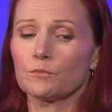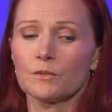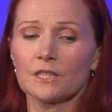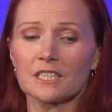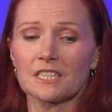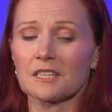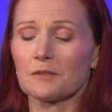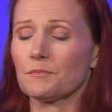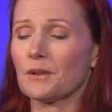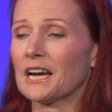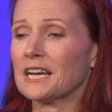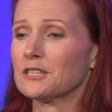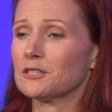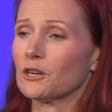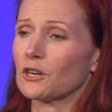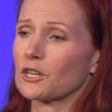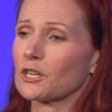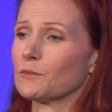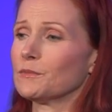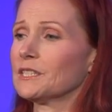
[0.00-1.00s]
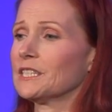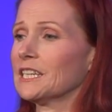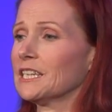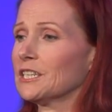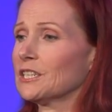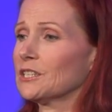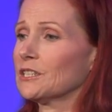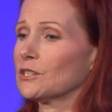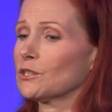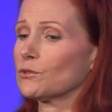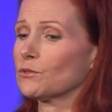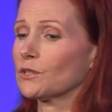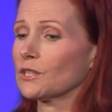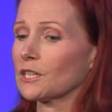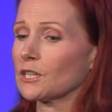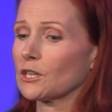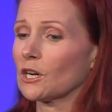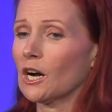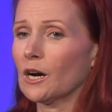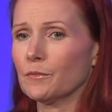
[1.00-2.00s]
Basically, bad documentation is really
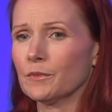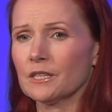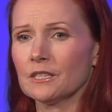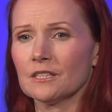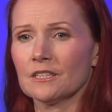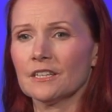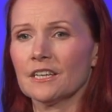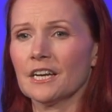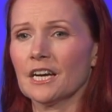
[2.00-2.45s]
common.